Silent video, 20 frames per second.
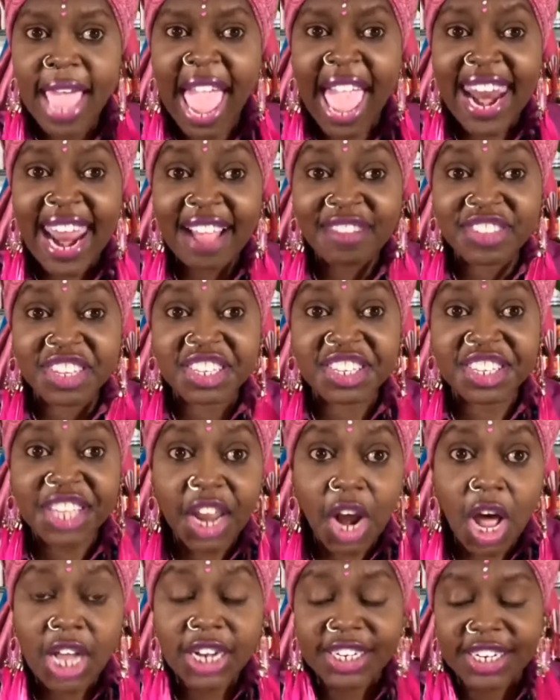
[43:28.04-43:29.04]
And have to
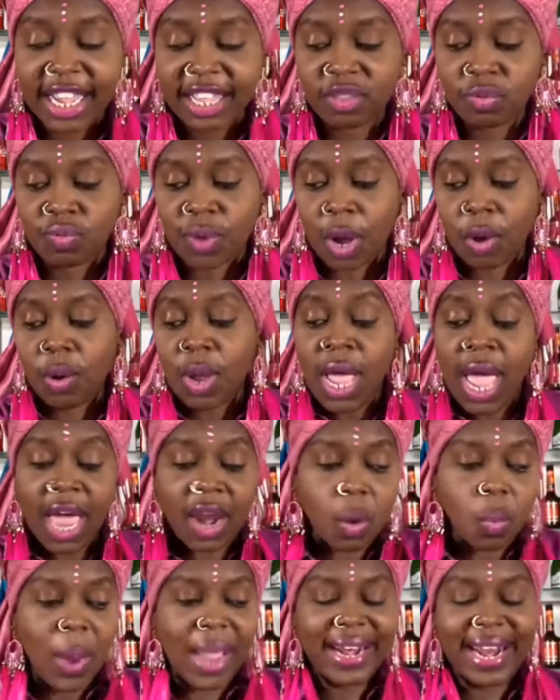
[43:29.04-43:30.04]
sit on death row and
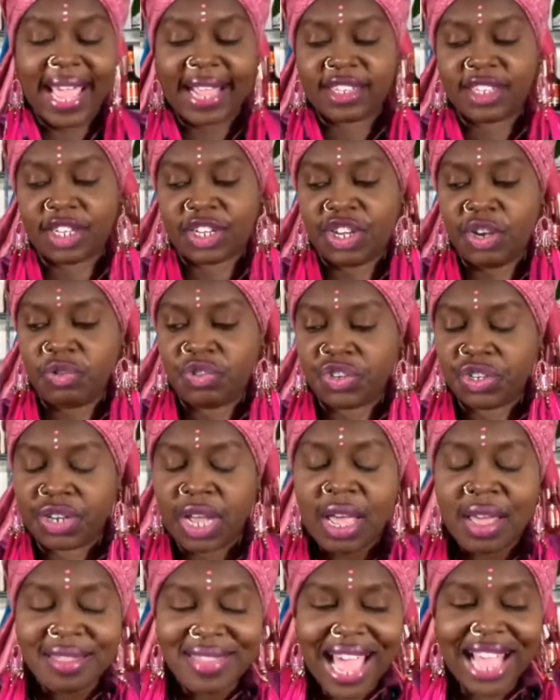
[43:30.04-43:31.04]
await execution.
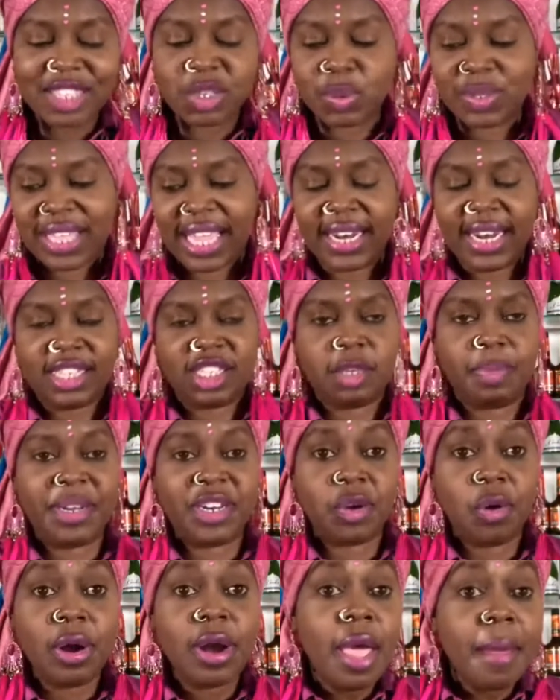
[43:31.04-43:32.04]
That's what they need to be
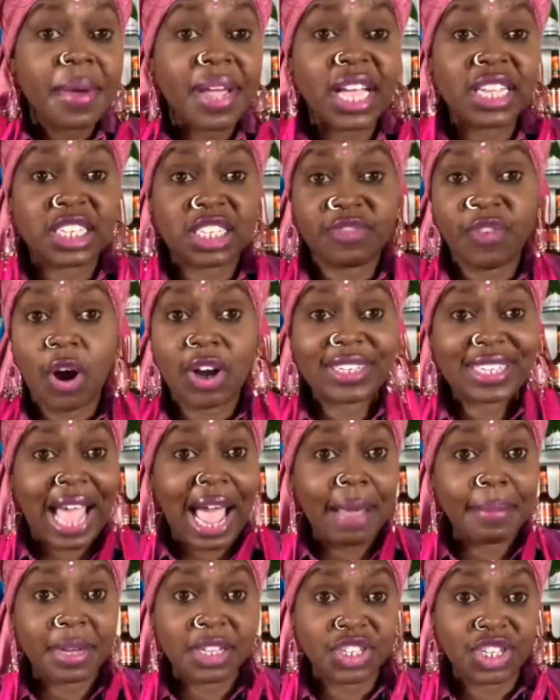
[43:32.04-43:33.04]
doing. Because as far as
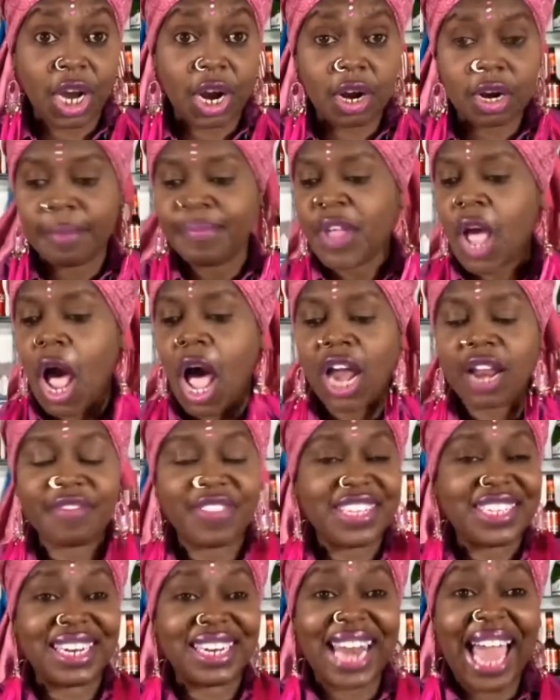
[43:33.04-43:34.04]
I'm concerned, all of
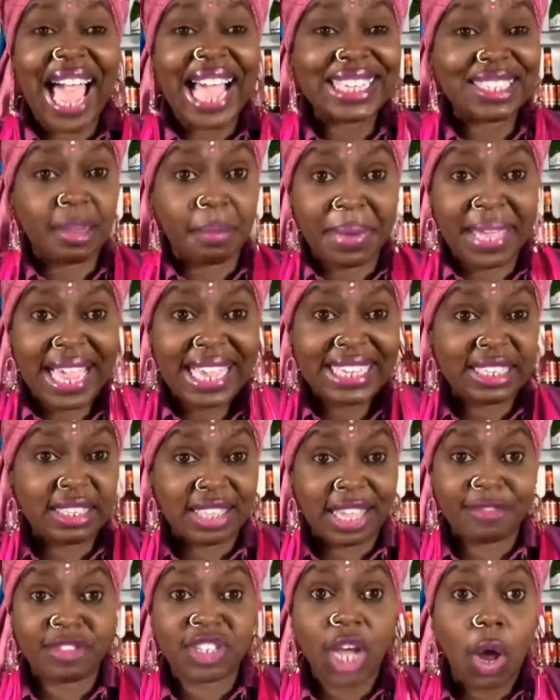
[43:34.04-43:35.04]
these lies and BS that
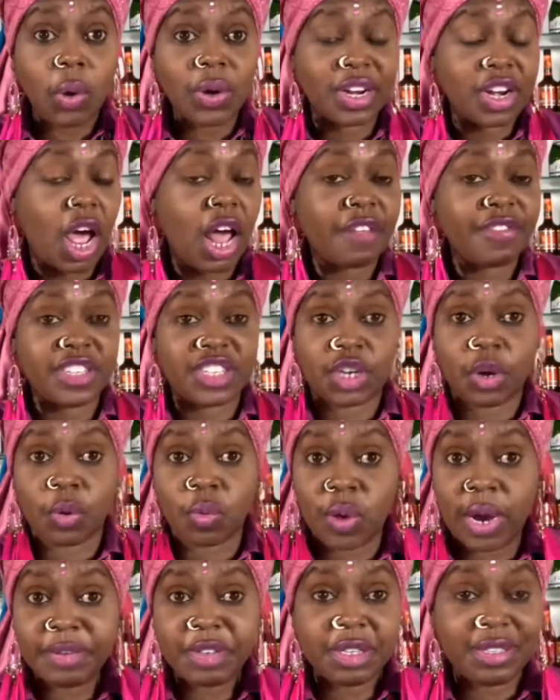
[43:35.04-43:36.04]
they've told and all this
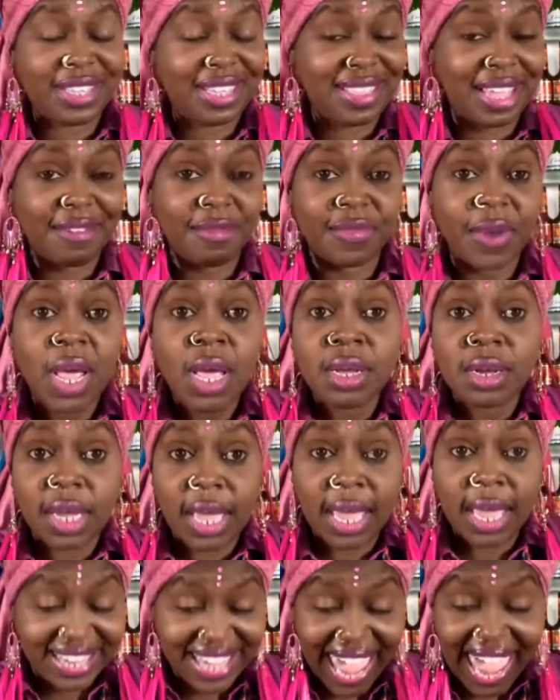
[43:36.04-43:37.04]
corruption that they've
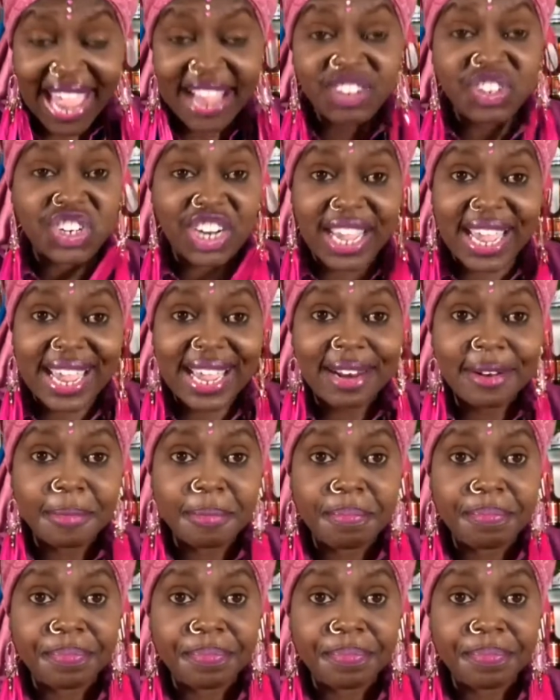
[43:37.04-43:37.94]
engaged in